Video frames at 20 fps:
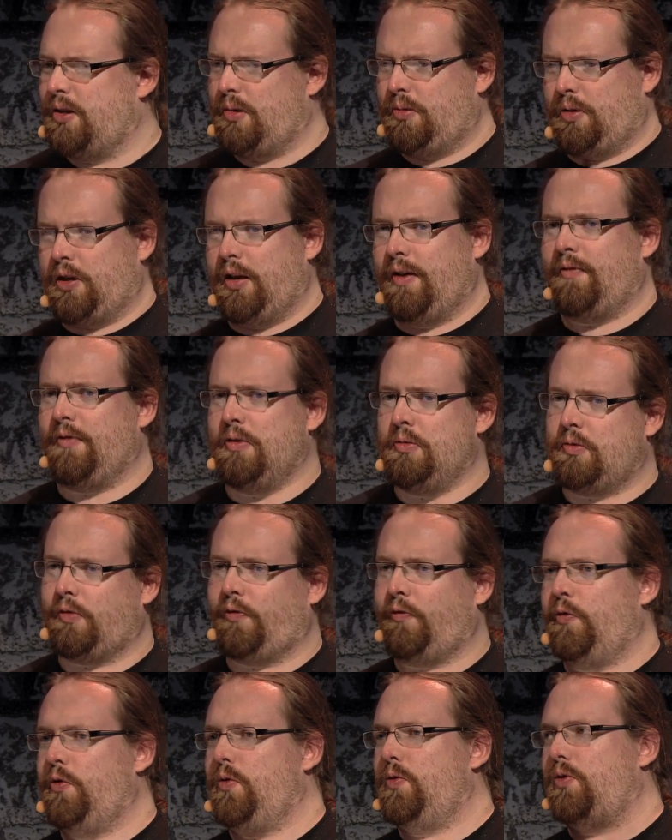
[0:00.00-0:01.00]
It was
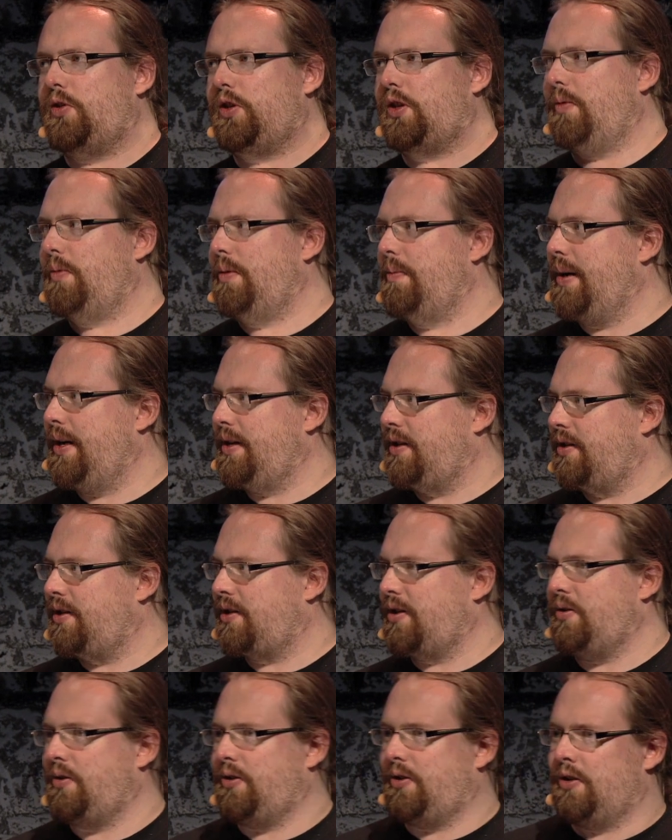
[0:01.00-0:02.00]
food, so we made it
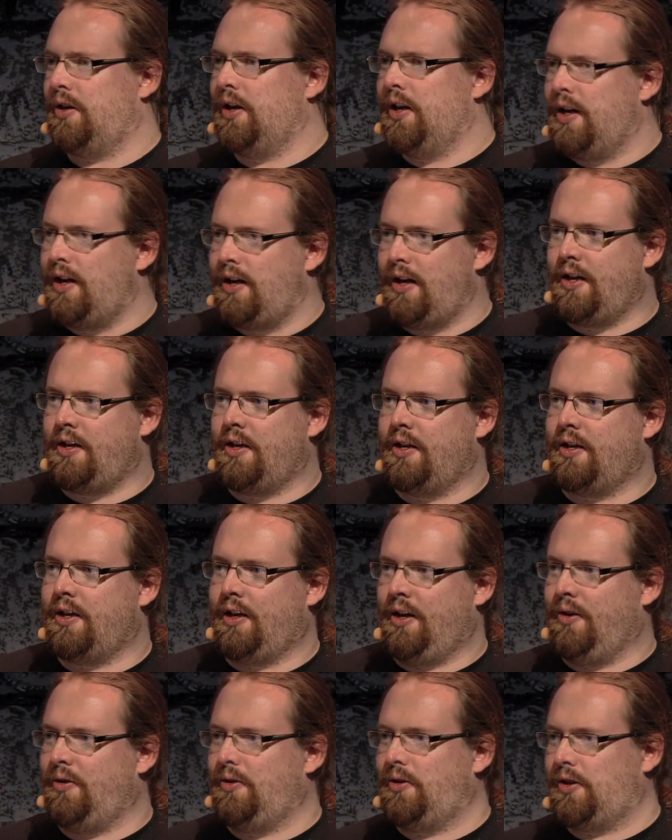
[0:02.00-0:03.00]
so you could eat it to
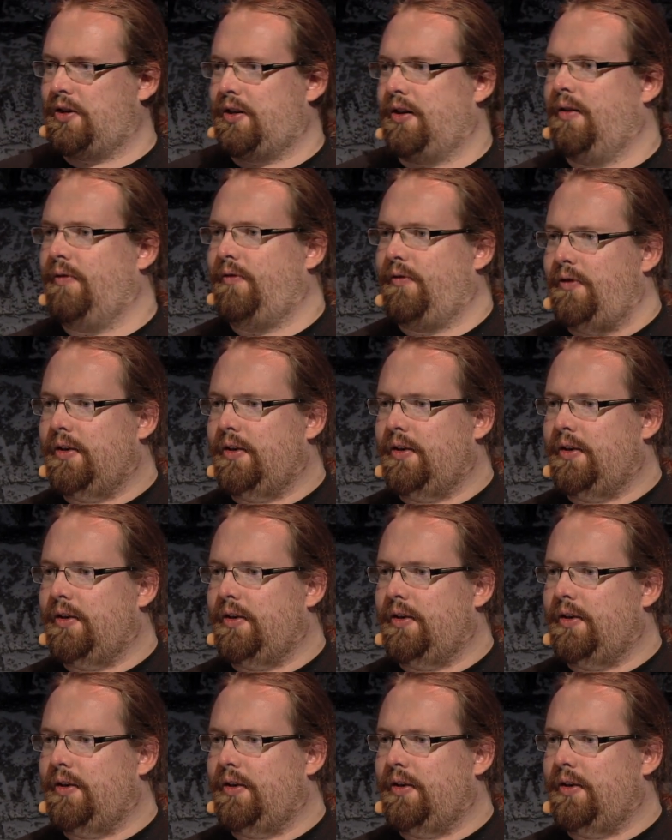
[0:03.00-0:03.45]
heal yourself.